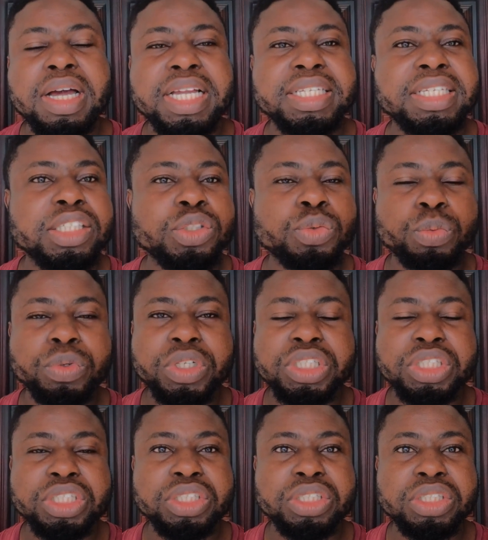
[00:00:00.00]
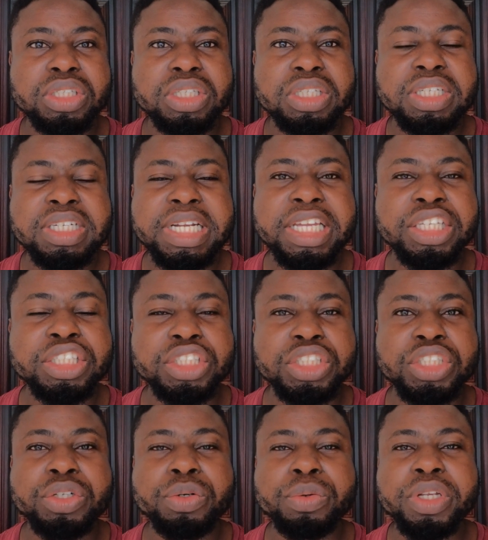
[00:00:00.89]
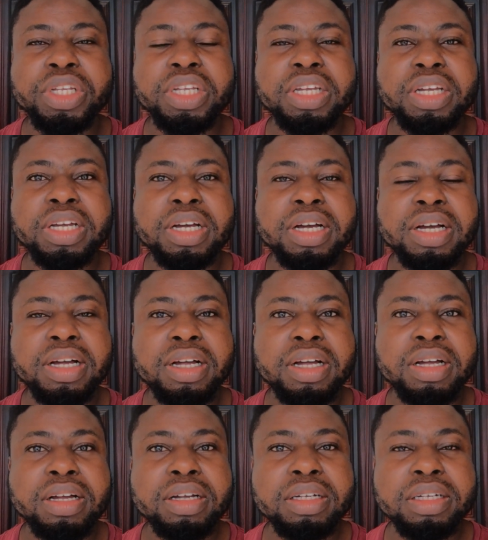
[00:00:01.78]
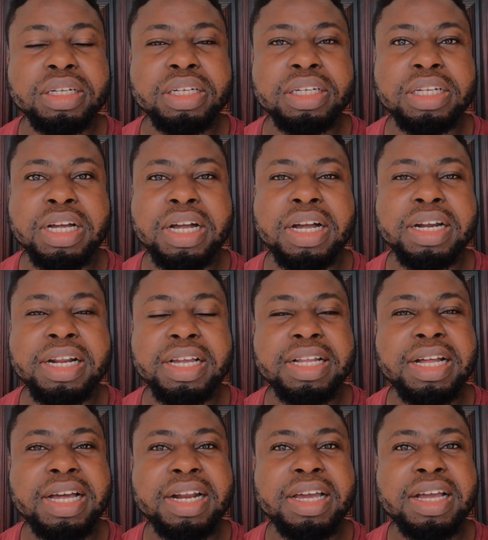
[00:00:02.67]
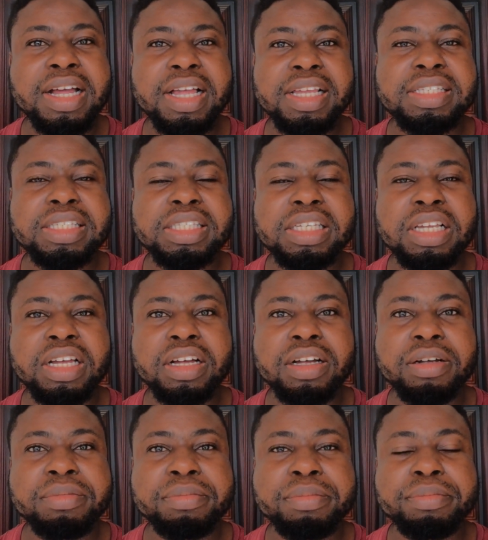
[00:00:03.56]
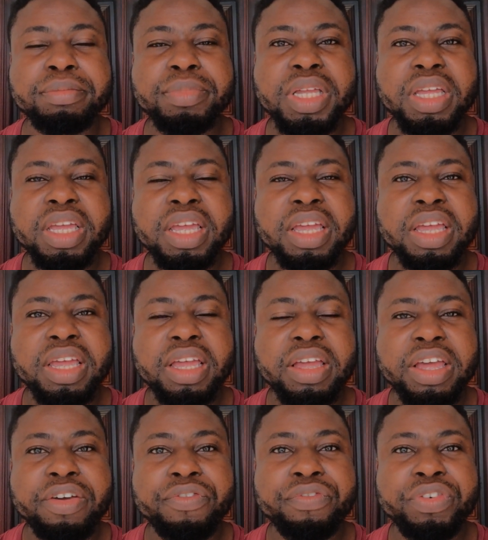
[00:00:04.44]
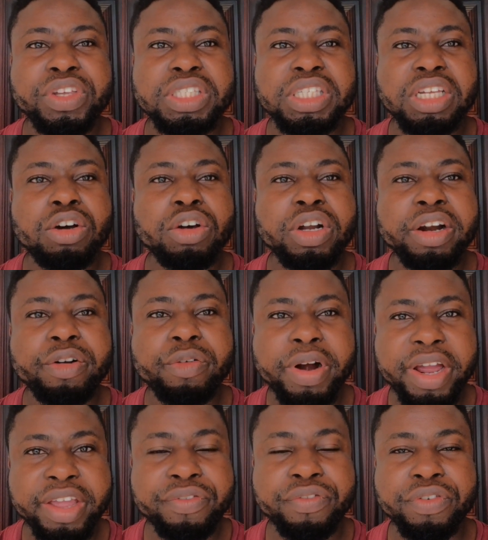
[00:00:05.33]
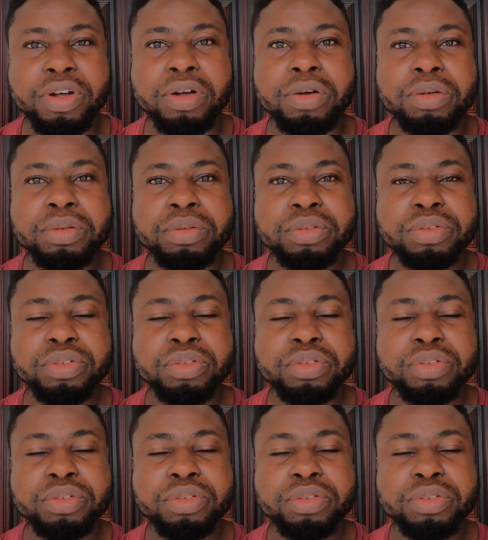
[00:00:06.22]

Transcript: I just wish Nigeria, Ghana, Ghana has um, a visa on arrival